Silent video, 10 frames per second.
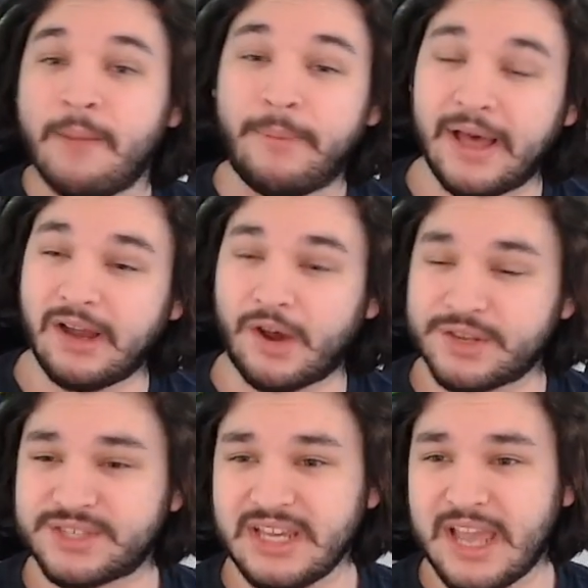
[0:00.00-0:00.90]
But
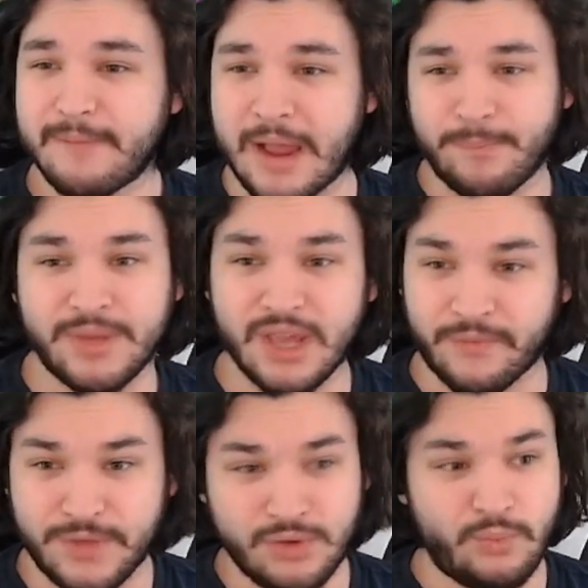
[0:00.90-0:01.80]
honestly, it might be a
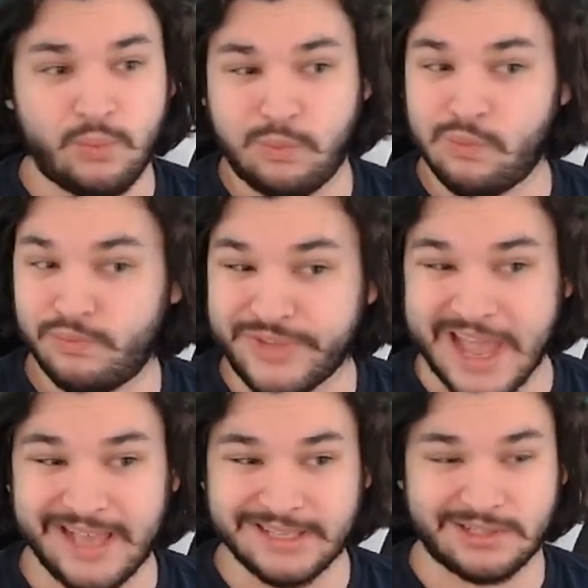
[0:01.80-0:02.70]
few
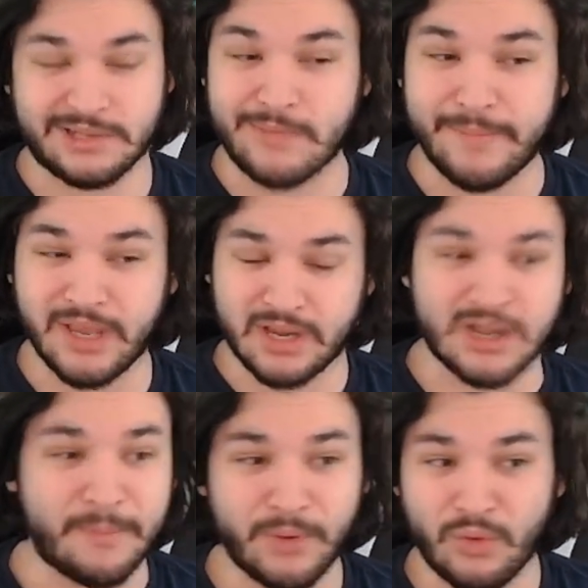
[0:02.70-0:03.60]
days, maybe a
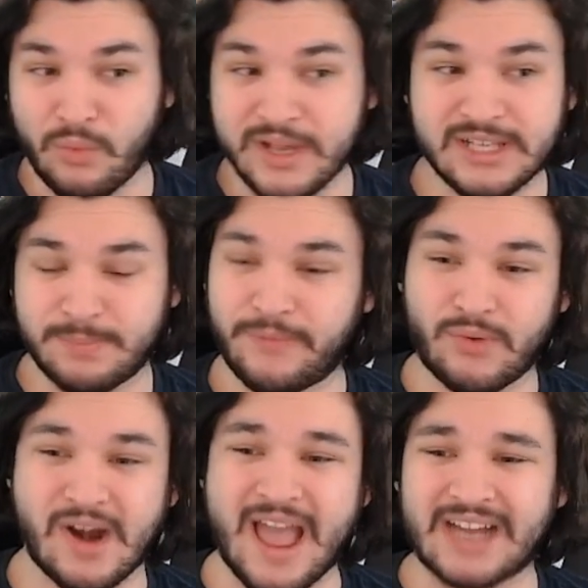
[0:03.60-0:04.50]
couple of weeks
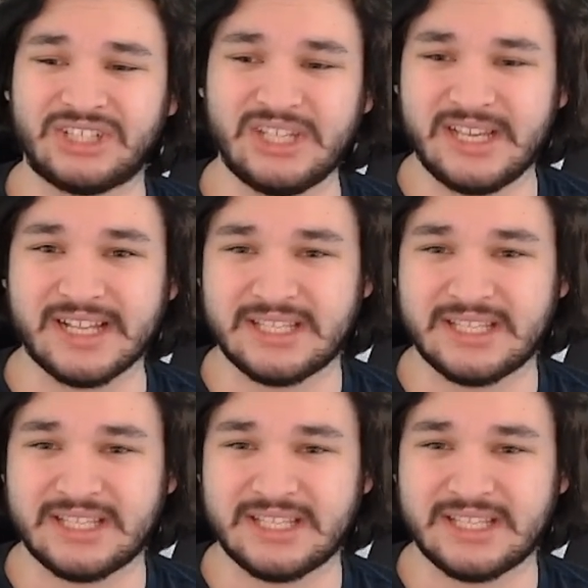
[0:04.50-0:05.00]
before I actually get to